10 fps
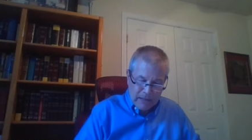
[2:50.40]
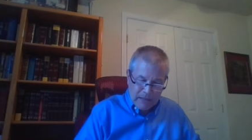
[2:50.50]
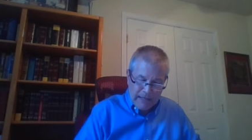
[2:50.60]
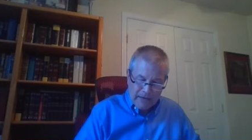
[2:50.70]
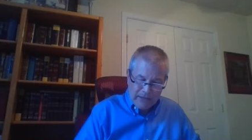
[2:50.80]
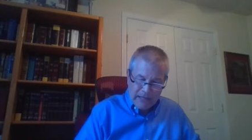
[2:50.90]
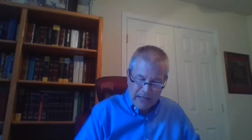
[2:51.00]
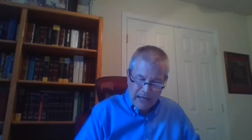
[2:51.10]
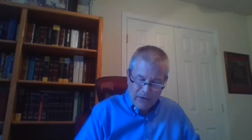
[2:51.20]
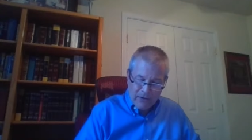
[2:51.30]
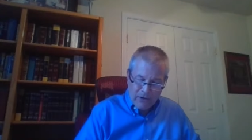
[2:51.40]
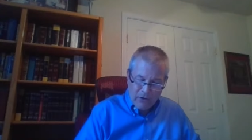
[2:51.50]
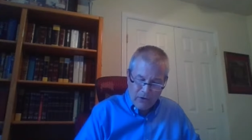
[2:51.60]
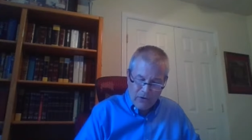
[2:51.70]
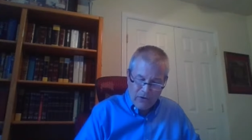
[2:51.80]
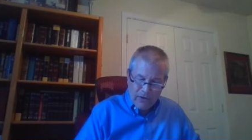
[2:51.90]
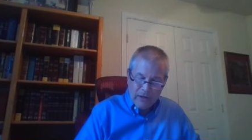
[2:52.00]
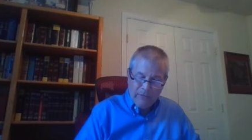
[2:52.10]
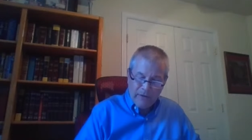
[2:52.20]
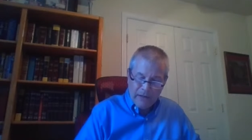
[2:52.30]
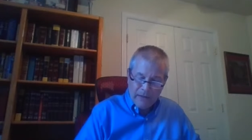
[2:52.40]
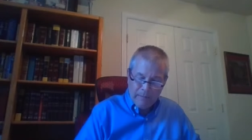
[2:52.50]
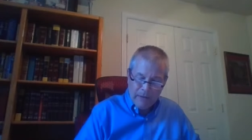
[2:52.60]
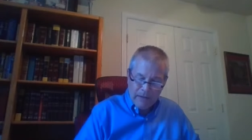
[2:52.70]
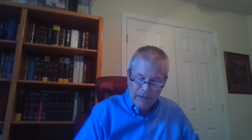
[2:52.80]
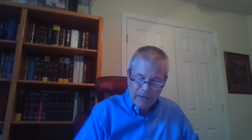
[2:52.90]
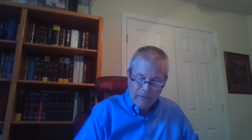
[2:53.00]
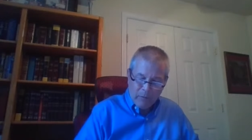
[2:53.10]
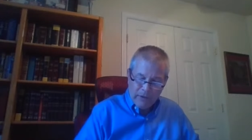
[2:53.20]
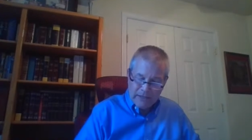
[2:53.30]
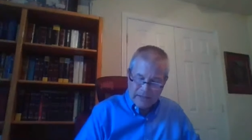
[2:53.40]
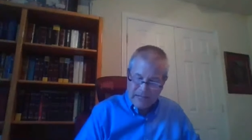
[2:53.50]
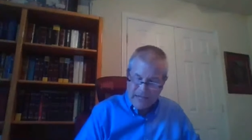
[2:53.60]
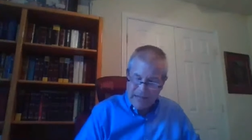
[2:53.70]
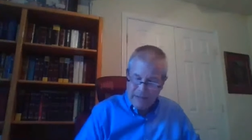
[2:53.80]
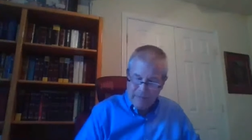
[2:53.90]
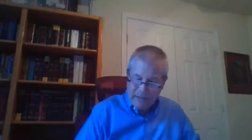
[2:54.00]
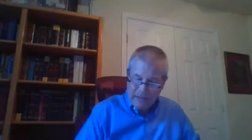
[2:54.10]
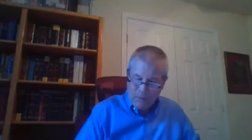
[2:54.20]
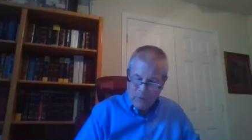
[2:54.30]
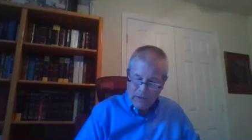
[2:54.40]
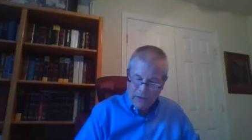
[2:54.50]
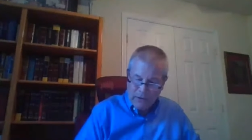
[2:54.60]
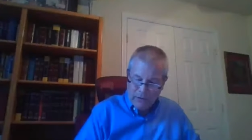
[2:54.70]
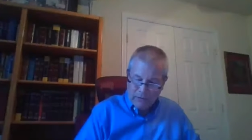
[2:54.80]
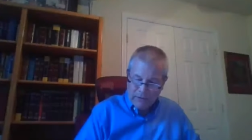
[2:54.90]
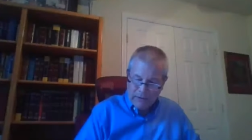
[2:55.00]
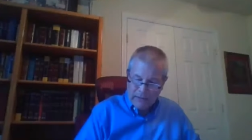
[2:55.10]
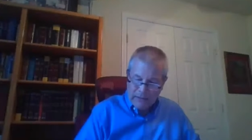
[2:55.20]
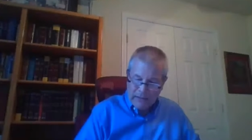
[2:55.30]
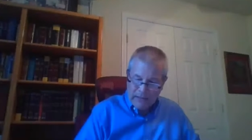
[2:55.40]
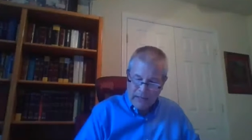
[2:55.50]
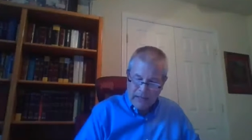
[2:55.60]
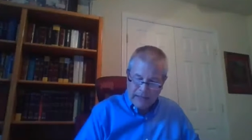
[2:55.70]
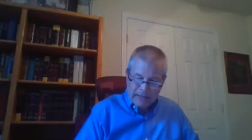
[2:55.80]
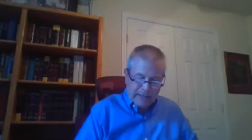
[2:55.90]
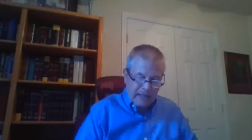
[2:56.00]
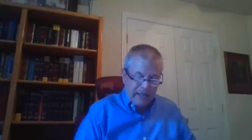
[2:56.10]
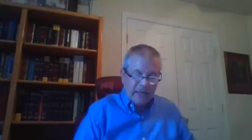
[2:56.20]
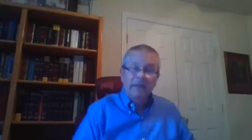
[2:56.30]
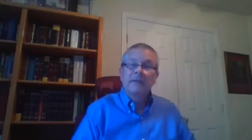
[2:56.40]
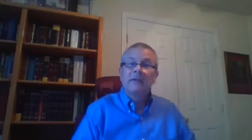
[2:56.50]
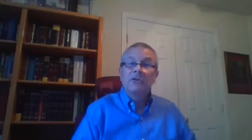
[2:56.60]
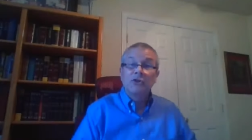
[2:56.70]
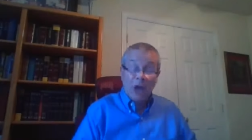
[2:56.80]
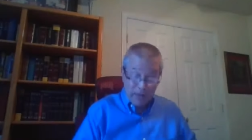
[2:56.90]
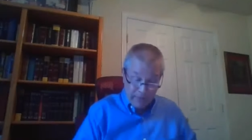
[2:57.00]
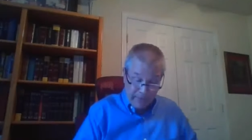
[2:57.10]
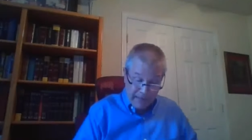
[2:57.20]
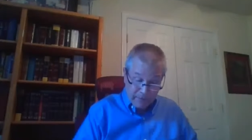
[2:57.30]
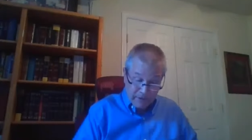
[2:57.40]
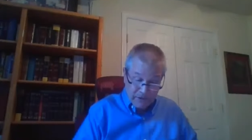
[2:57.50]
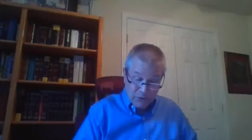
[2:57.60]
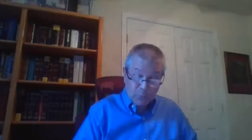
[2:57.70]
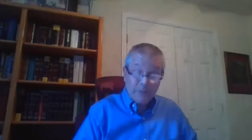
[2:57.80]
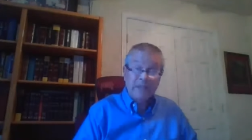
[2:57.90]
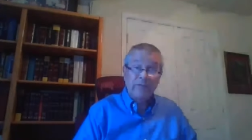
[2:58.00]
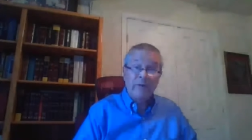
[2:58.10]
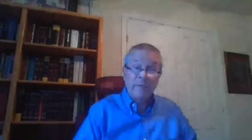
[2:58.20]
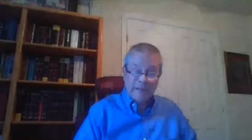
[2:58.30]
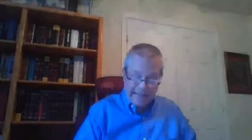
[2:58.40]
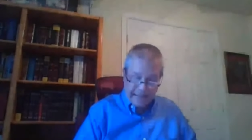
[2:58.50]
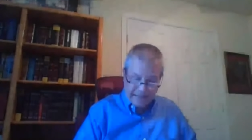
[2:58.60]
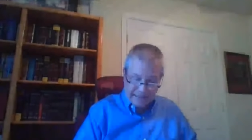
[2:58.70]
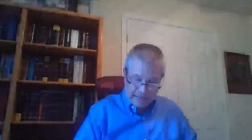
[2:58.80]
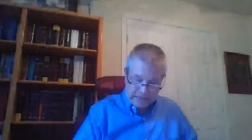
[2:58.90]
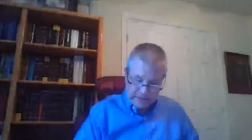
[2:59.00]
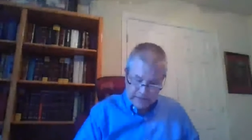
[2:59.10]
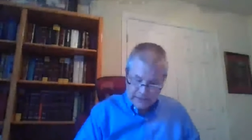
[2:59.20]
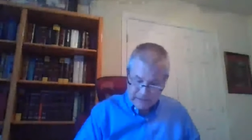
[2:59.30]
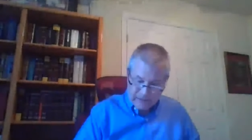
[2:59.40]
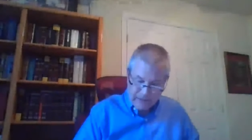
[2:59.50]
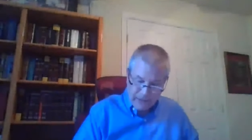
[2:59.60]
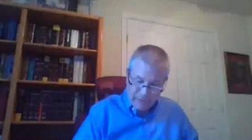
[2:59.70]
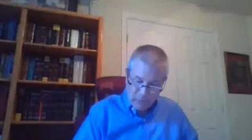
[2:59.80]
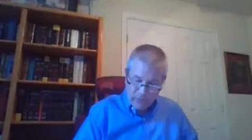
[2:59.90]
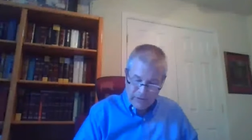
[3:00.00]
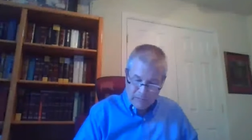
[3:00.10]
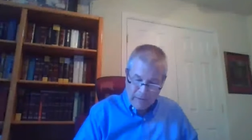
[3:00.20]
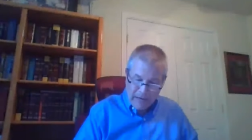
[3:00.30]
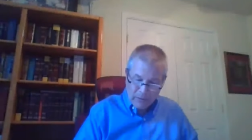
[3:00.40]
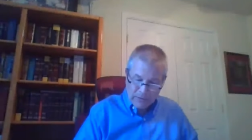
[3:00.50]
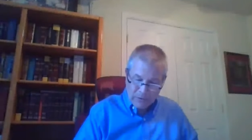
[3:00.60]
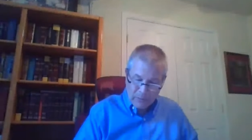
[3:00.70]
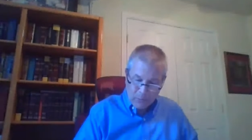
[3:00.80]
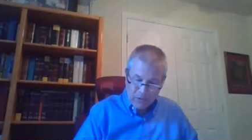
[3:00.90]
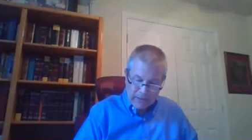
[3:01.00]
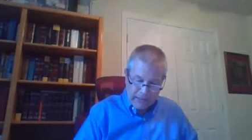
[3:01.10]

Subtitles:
Now King Herod heard of him, for his name had become well known. And he said, John the Baptist is risen from the dead, and therefore these powers are at work in